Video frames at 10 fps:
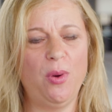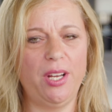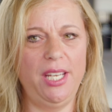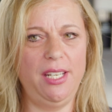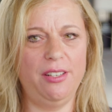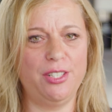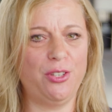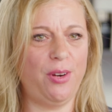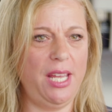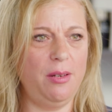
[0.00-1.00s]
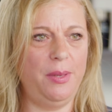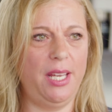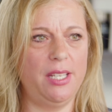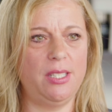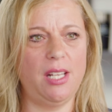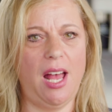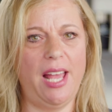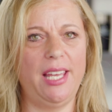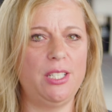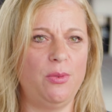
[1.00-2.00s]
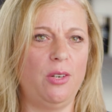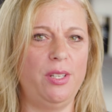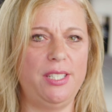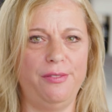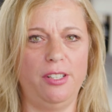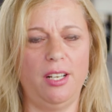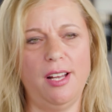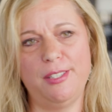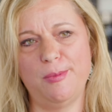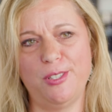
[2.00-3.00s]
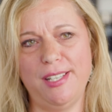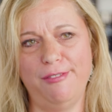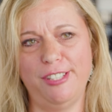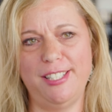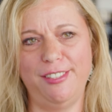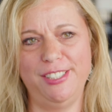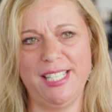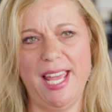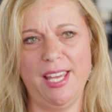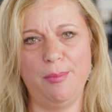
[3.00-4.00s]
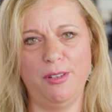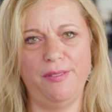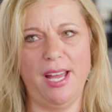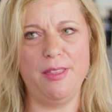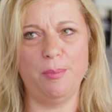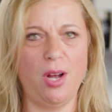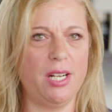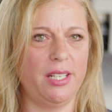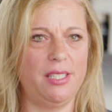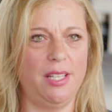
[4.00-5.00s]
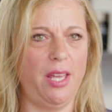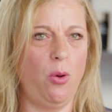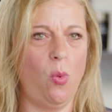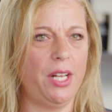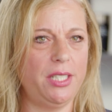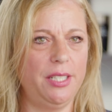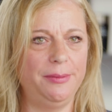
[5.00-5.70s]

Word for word: Working here is great because I get to work with different customers every single day and provide them products that they want.